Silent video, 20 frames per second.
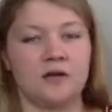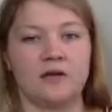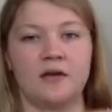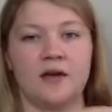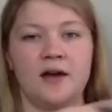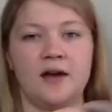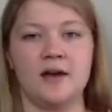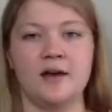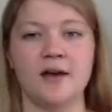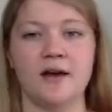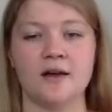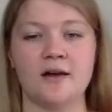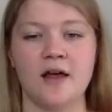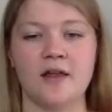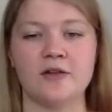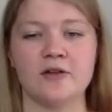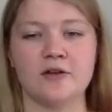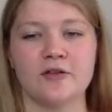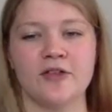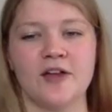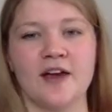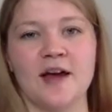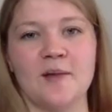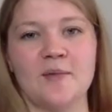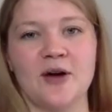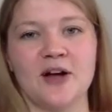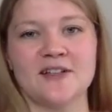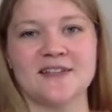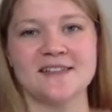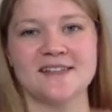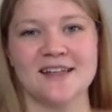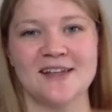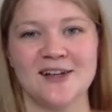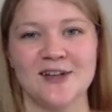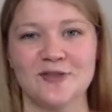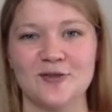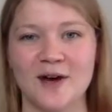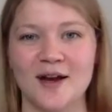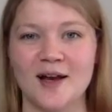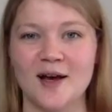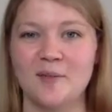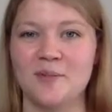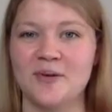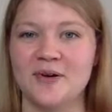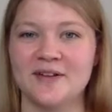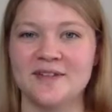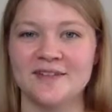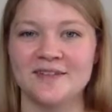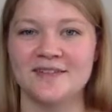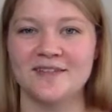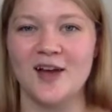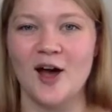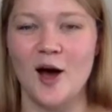Okay, another thing I bought to send a ThredUp.